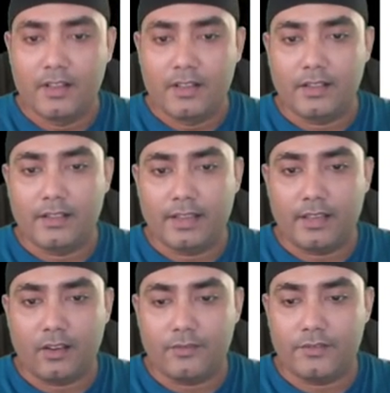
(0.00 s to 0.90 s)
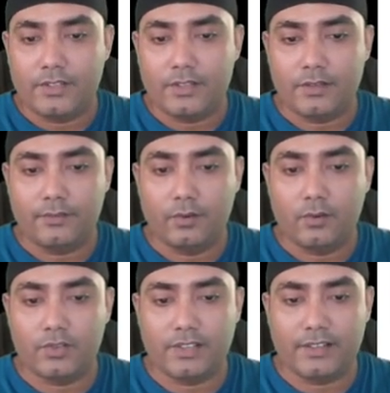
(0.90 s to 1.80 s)
link of this full
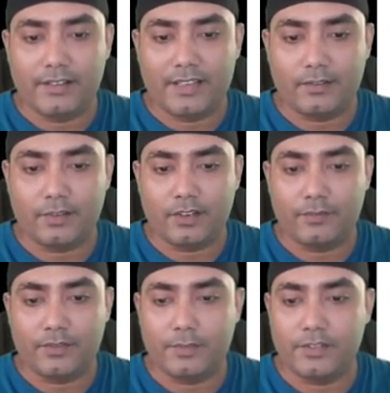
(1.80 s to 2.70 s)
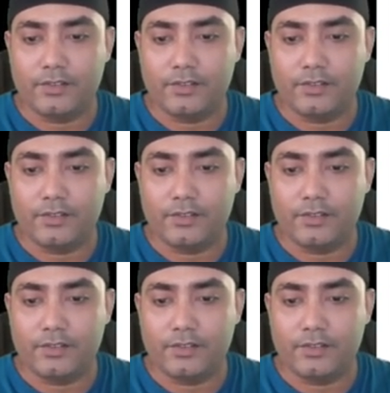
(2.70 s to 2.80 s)
course in the description of this video.